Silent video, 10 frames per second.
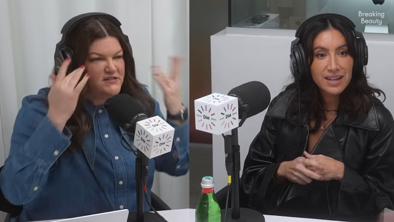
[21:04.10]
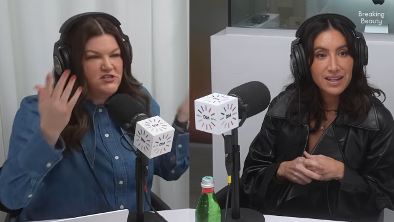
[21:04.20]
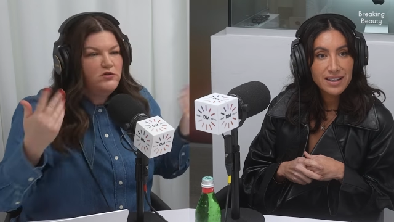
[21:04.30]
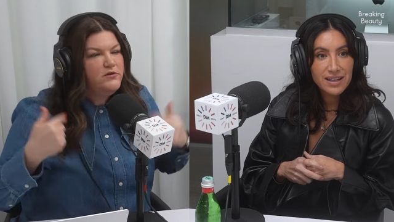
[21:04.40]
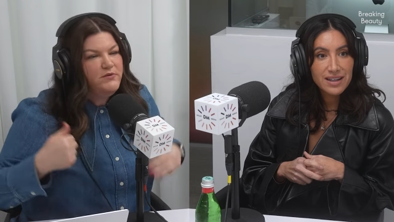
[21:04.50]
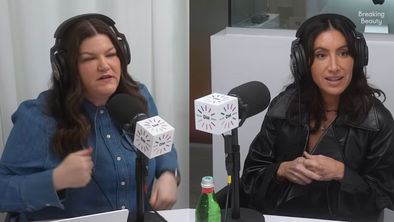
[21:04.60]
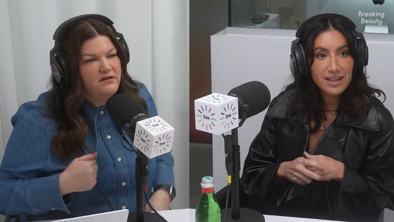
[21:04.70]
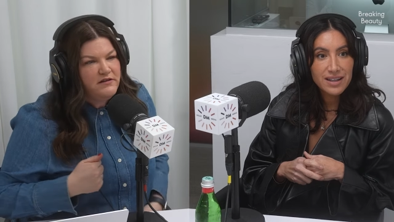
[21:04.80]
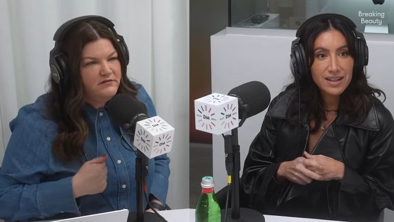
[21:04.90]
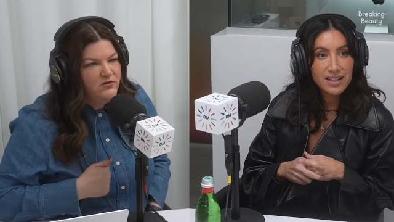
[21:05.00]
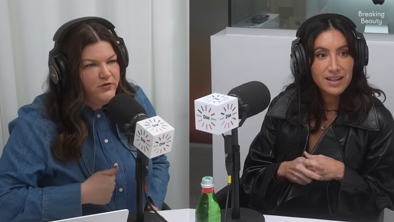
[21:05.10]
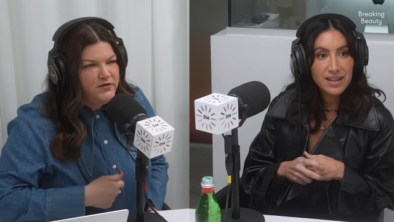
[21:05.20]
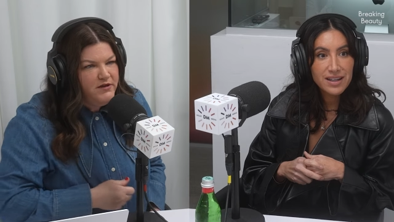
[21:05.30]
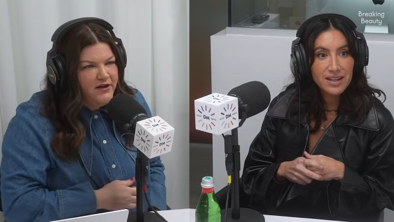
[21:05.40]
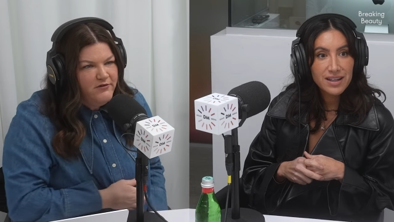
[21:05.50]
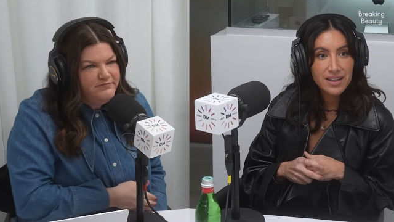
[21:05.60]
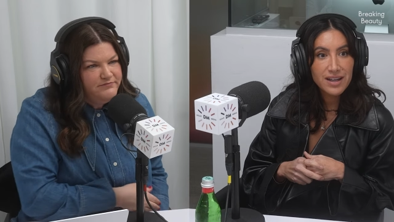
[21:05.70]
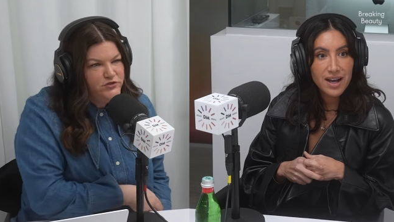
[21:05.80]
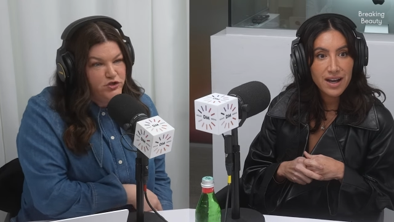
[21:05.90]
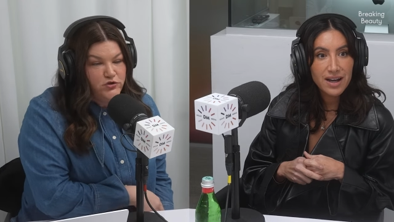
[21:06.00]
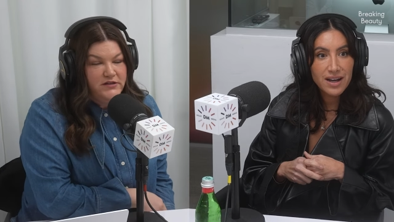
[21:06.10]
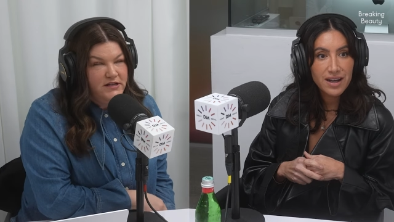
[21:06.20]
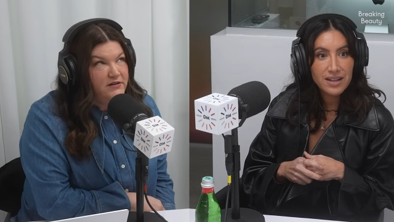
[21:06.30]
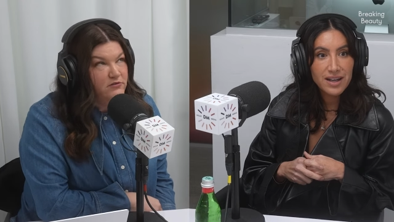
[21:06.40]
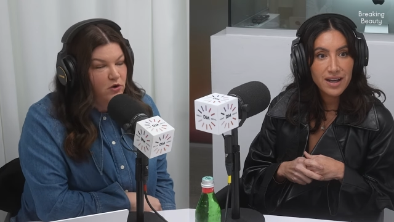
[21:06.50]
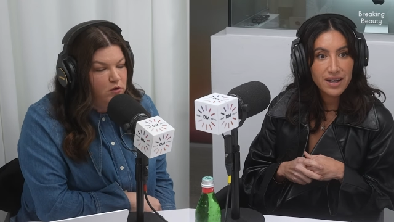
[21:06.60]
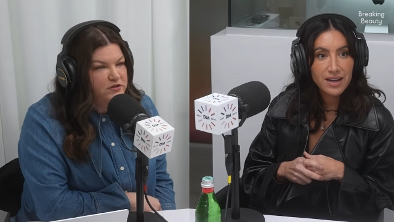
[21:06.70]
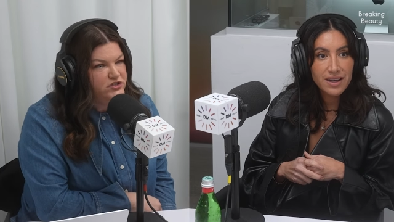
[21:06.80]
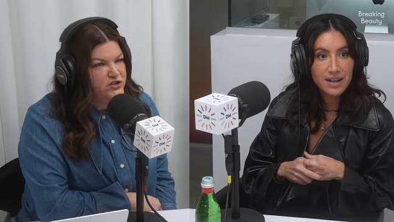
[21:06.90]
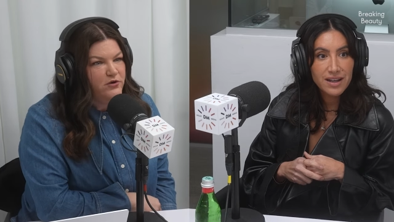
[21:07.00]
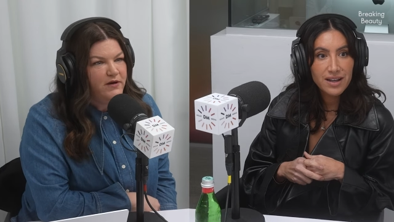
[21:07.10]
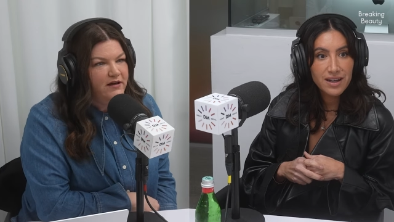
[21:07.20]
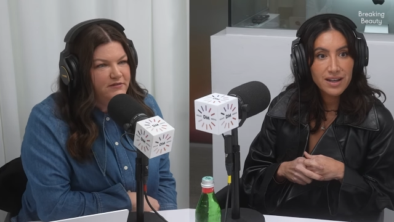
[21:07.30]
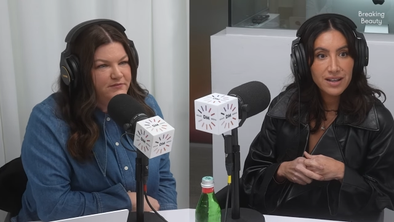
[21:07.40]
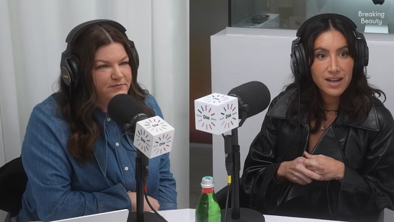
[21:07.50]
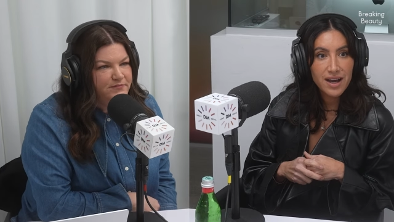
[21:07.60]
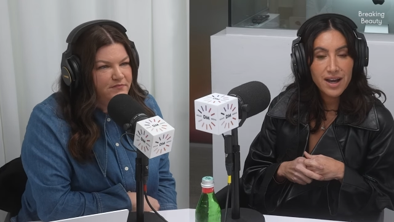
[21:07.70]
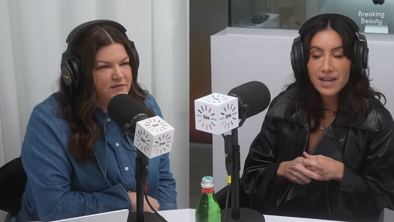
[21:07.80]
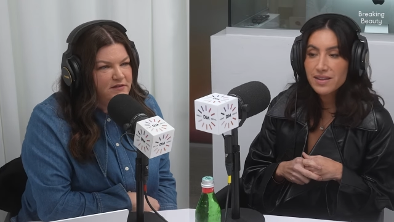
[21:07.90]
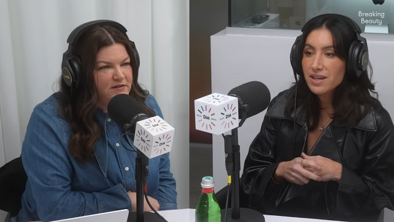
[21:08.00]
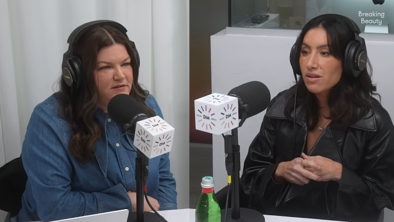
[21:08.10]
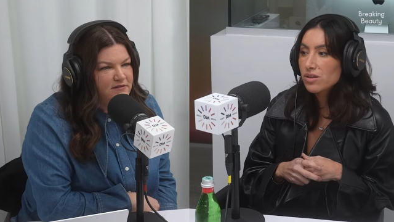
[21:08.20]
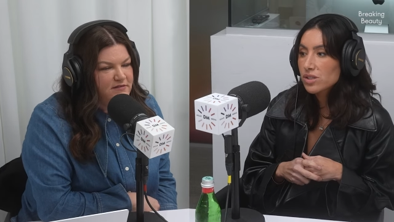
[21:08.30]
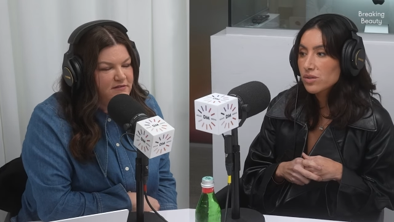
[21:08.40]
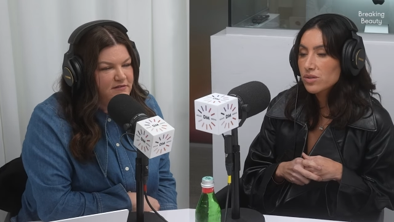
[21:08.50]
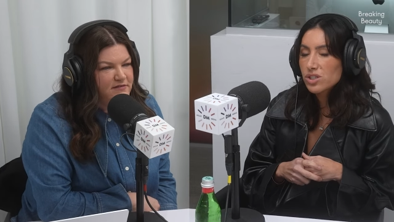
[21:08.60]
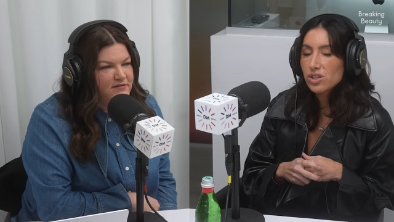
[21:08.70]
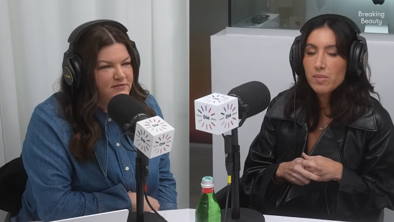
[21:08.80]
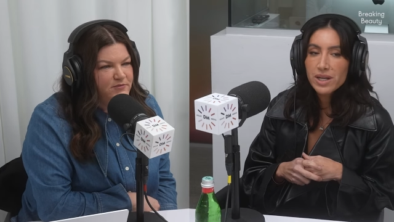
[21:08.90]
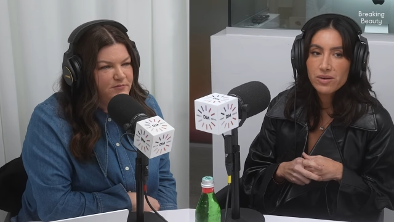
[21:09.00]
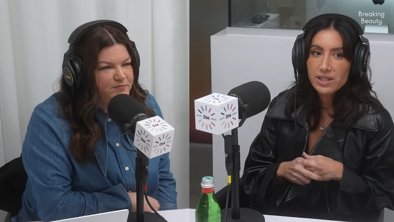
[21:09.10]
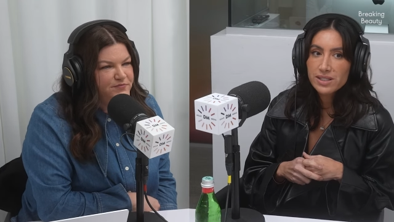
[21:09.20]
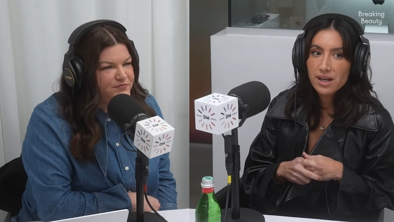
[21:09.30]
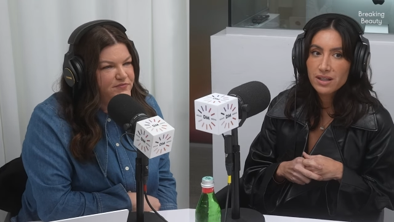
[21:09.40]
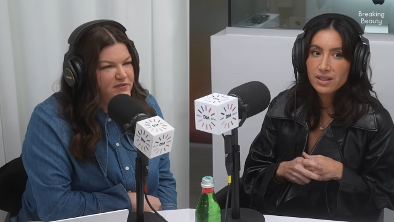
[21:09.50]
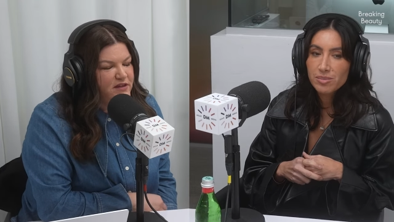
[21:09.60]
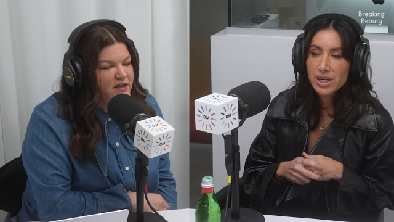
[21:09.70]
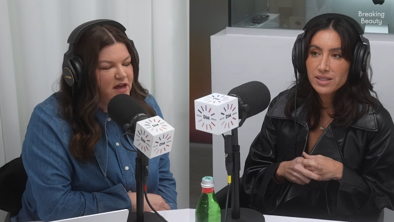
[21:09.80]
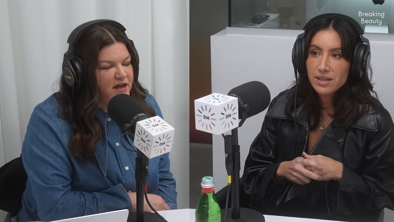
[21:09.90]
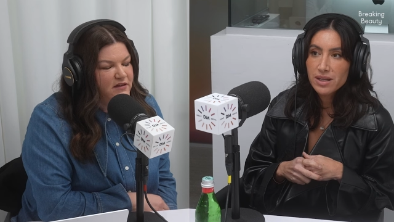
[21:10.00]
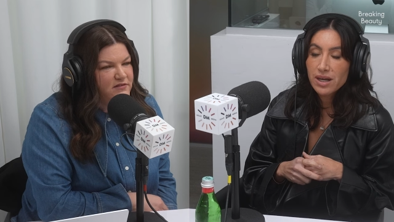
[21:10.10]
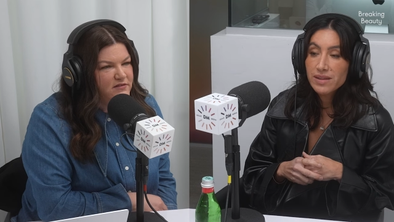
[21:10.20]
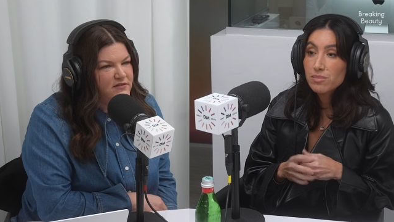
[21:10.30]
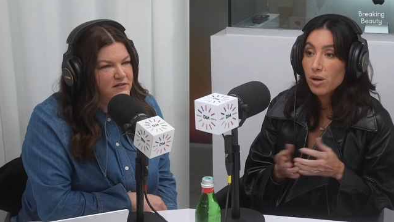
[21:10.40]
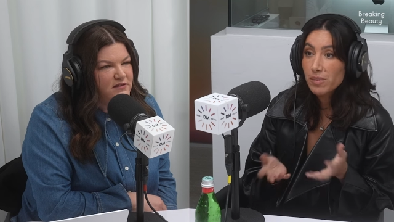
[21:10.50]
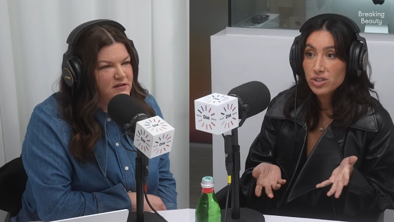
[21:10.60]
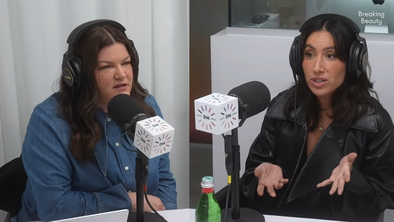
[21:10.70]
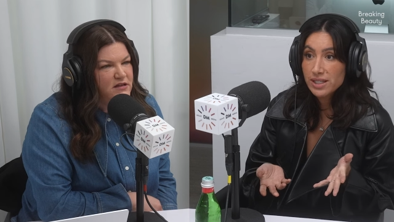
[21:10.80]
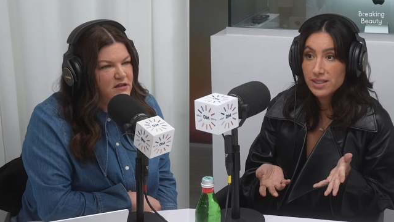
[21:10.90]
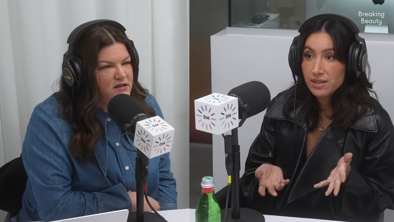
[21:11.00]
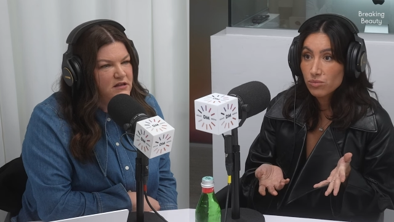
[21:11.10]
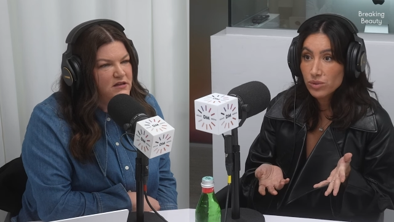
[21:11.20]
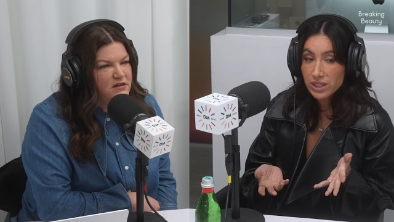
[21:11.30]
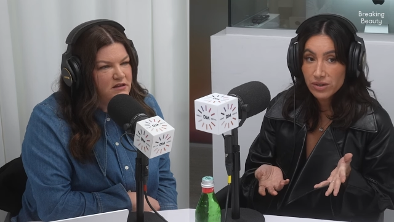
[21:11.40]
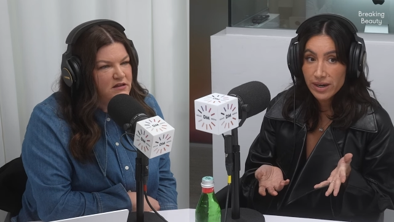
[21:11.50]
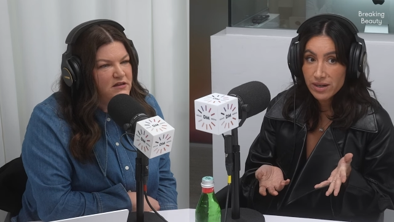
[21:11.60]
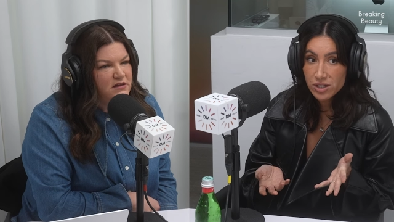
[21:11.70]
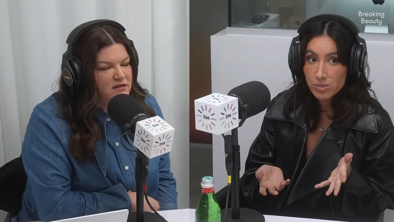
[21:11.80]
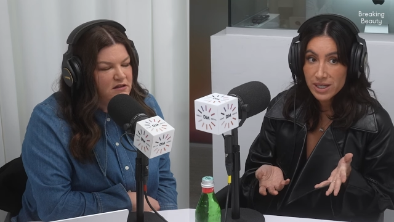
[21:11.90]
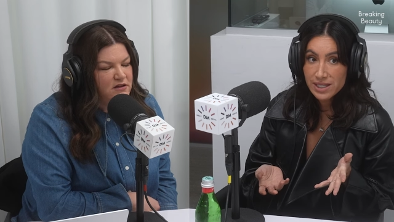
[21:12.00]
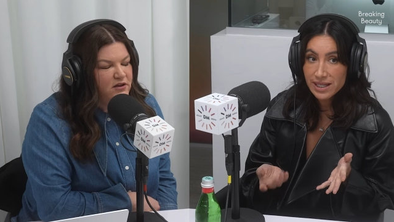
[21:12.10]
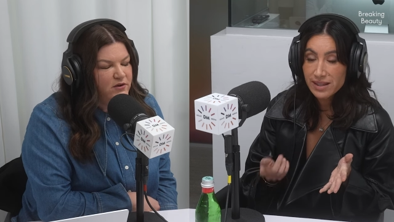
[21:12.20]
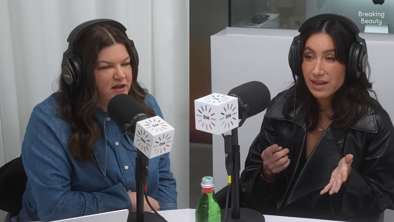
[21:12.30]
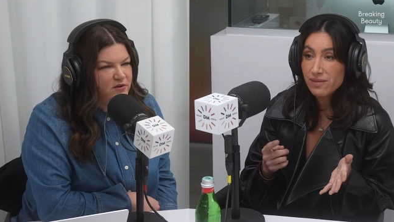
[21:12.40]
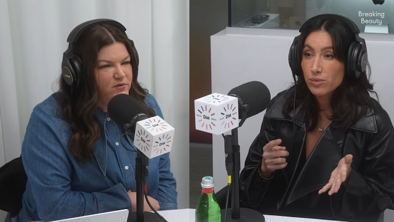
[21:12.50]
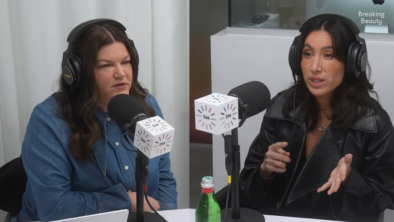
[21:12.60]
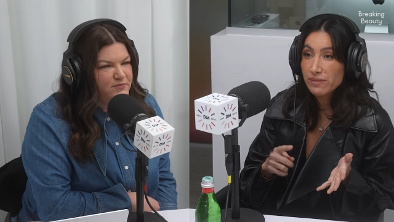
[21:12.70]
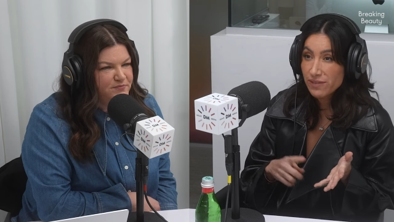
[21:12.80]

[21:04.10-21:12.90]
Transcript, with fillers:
Speaker 1: It's the only one that'll hold them down. Yeah. Truly. It yeah. holds so well.
Speaker 2: Yeah. I think also there's so many great styling brands yeah. out there. I think Paul Mitchell has really great hairsprays. Like okay, they have cool. a really